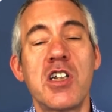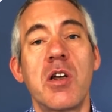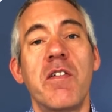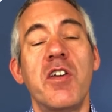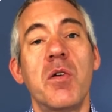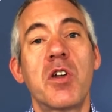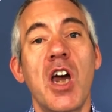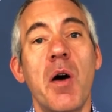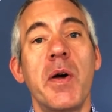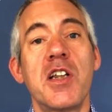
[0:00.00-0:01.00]
So if you
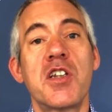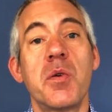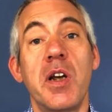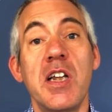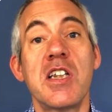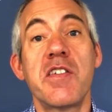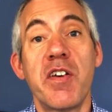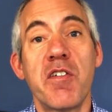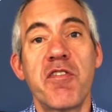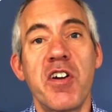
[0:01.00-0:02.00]
go into an
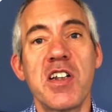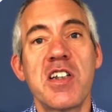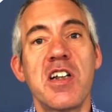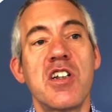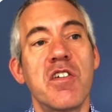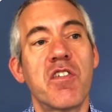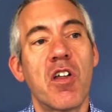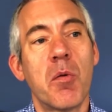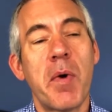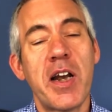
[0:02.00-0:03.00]
interview, for instance, you've
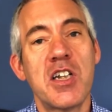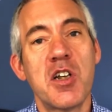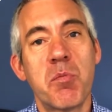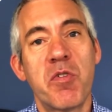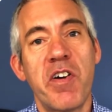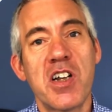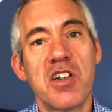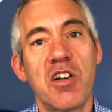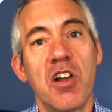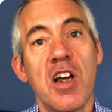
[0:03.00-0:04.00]
got the Managing
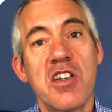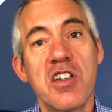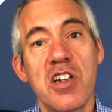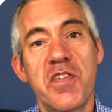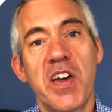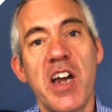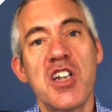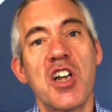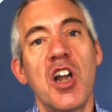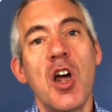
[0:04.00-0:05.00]
Professional
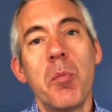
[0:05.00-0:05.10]
certification,